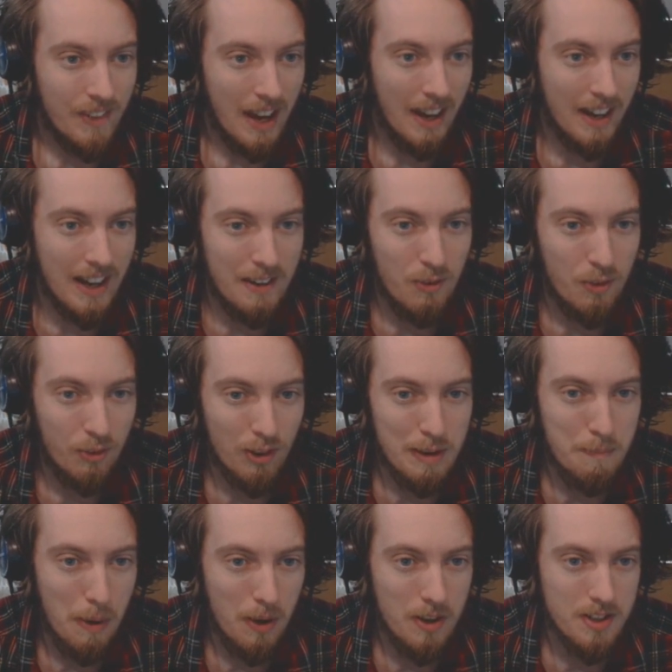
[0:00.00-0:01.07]
And level 3
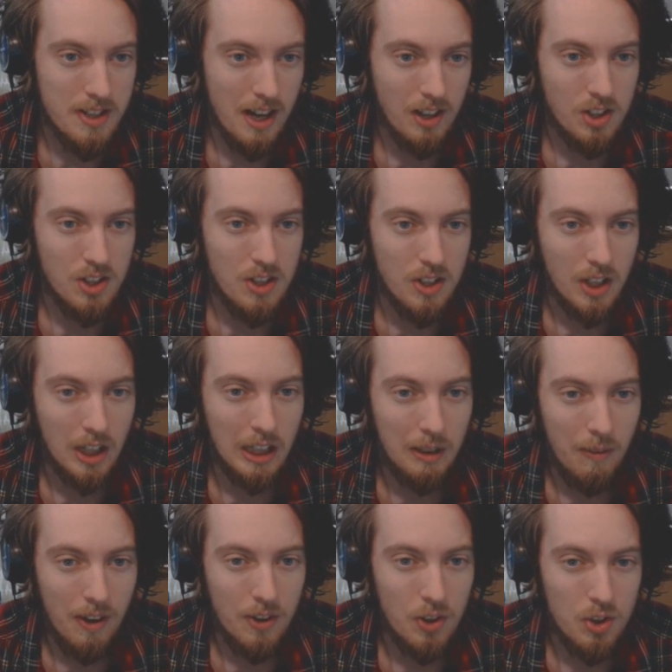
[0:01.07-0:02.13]
bonus action, you can
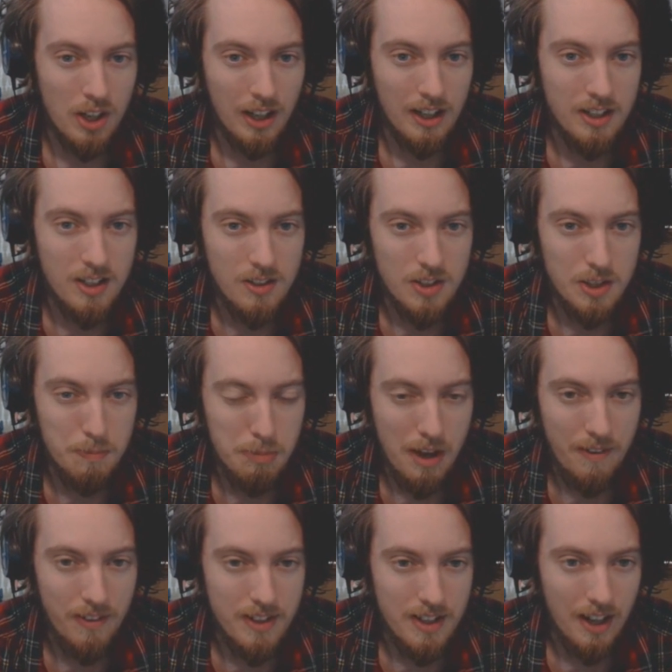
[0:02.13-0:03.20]
command your dragon to use its
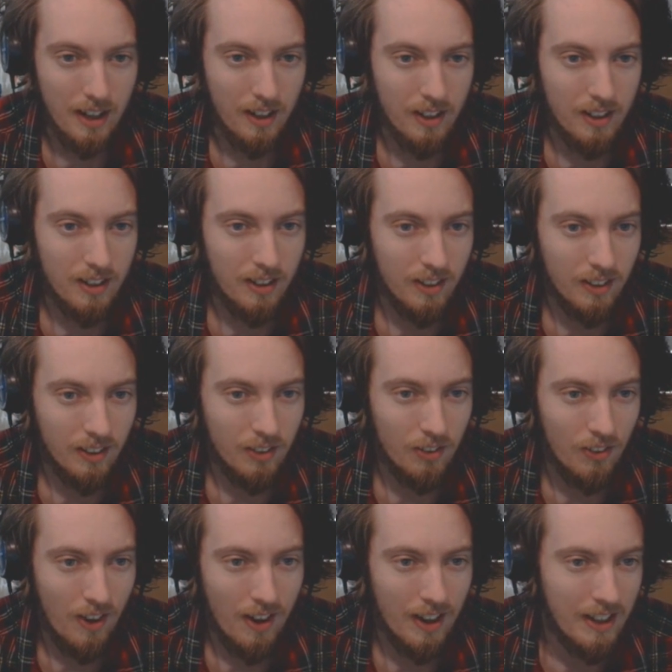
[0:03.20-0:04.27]
breath attack.
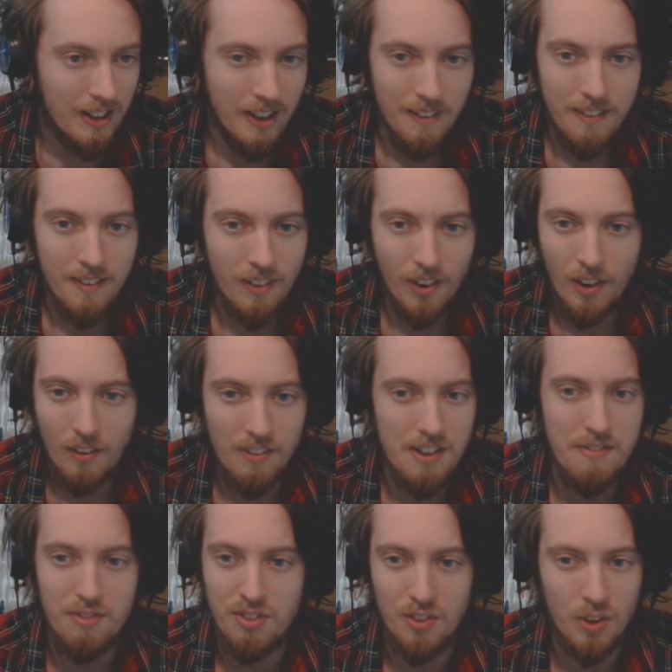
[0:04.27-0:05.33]
Right, I'm not gonna
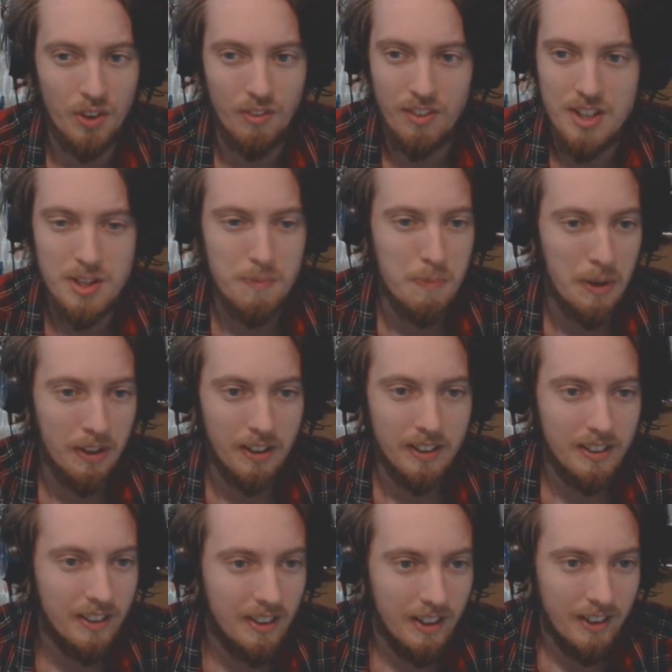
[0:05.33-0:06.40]
read through all of this, but...
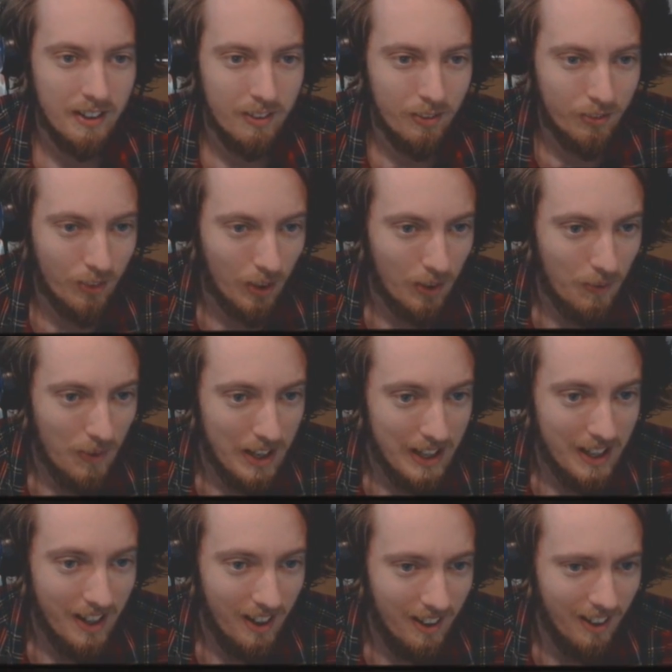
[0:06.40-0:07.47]
fuck
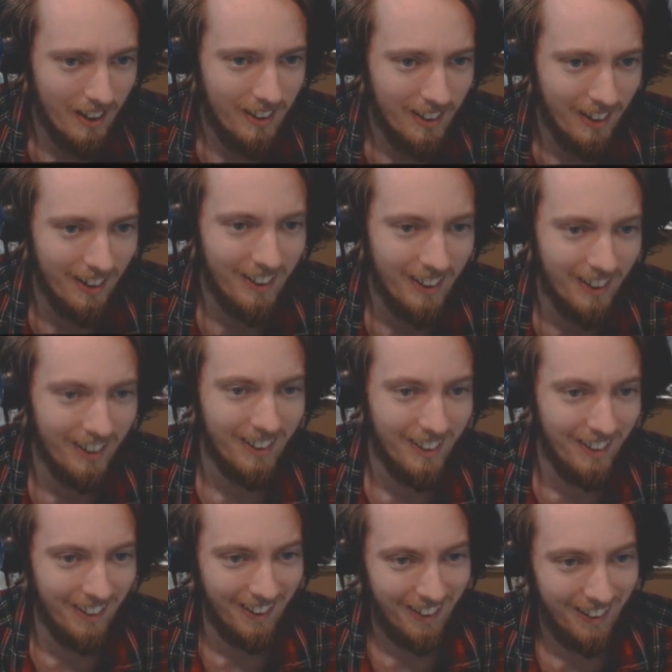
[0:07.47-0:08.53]
me.
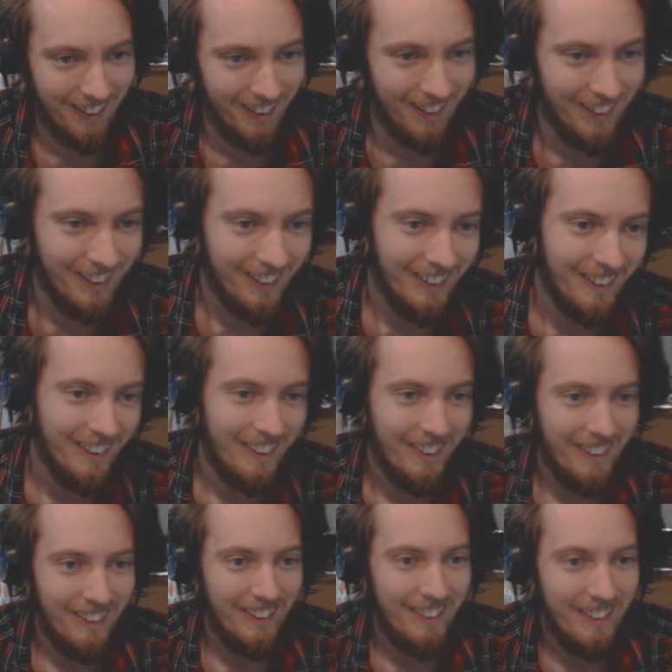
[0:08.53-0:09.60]

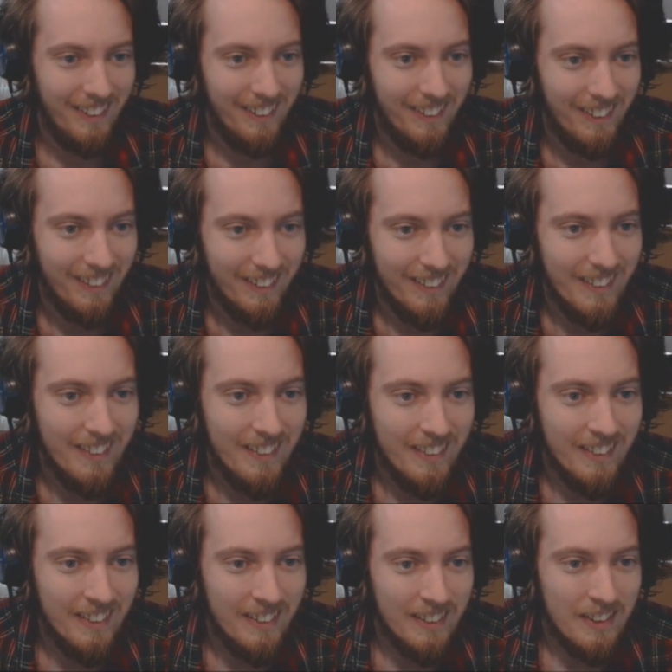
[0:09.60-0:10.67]

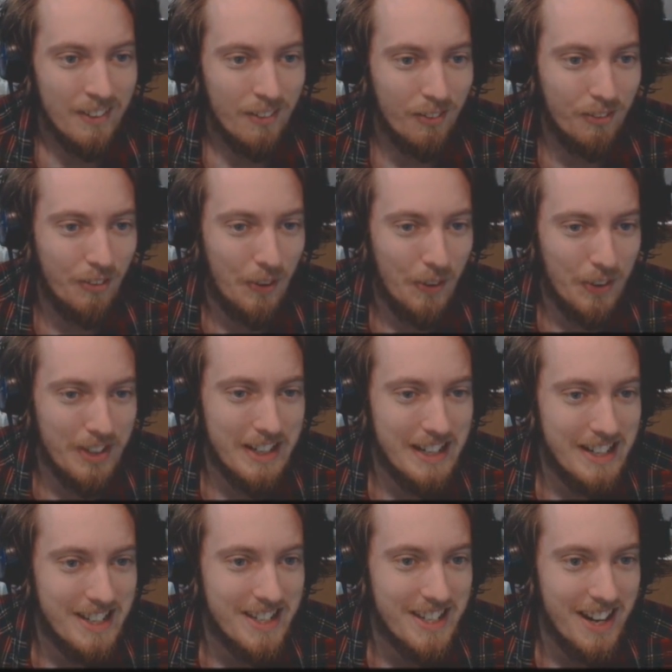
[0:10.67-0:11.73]

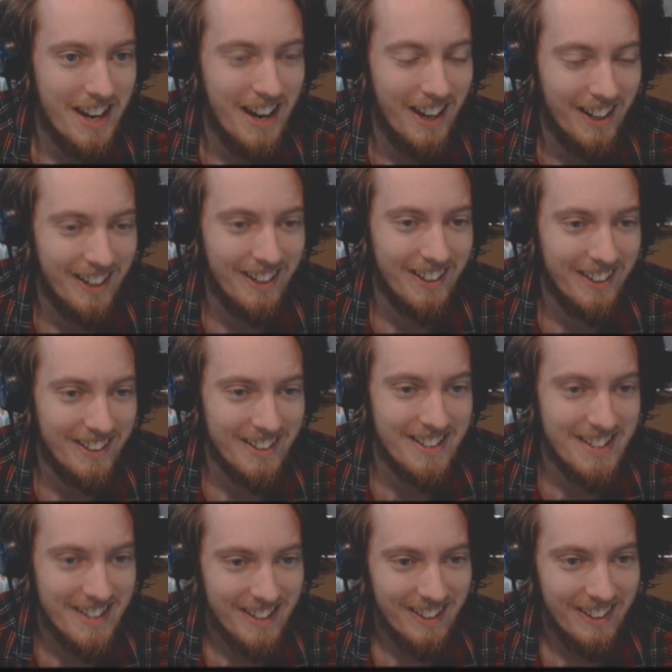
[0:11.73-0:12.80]
4d6.